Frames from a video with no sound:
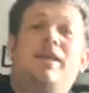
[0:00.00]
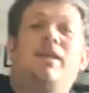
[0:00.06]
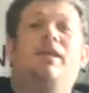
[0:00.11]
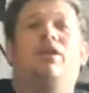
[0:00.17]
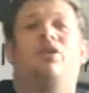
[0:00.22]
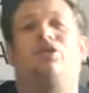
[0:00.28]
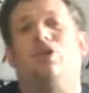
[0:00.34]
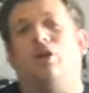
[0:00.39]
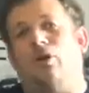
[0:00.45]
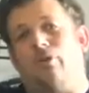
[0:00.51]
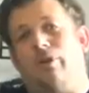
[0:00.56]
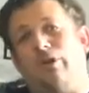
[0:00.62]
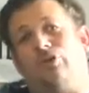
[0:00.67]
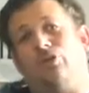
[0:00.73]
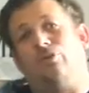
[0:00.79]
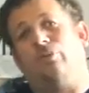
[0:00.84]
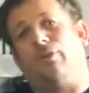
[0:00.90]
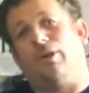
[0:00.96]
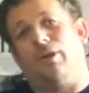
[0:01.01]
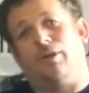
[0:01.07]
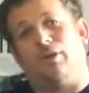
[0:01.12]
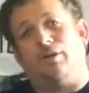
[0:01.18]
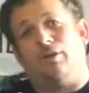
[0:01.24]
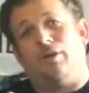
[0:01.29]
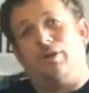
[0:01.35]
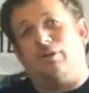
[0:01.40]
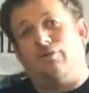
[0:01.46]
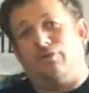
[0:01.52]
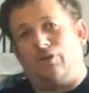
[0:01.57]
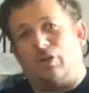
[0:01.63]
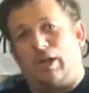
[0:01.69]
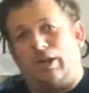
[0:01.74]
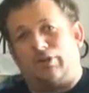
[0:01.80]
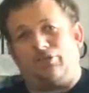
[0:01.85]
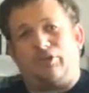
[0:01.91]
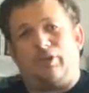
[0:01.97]
So this is where
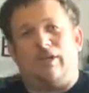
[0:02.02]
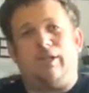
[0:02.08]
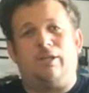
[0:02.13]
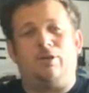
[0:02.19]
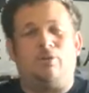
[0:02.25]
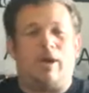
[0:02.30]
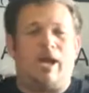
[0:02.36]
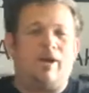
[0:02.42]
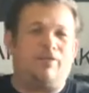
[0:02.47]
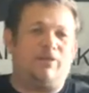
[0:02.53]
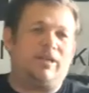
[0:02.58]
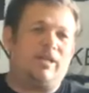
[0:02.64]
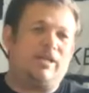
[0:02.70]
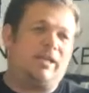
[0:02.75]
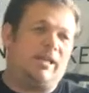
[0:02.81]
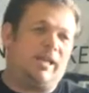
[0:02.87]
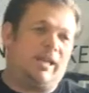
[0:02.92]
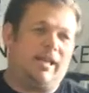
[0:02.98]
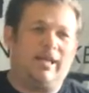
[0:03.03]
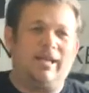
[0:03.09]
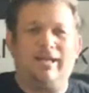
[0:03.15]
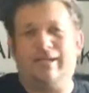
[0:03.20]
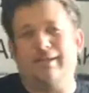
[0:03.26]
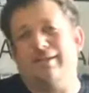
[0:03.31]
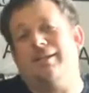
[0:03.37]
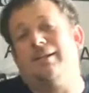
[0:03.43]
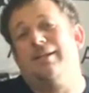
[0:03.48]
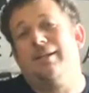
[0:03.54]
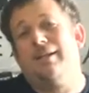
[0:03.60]
velocity, gravity, and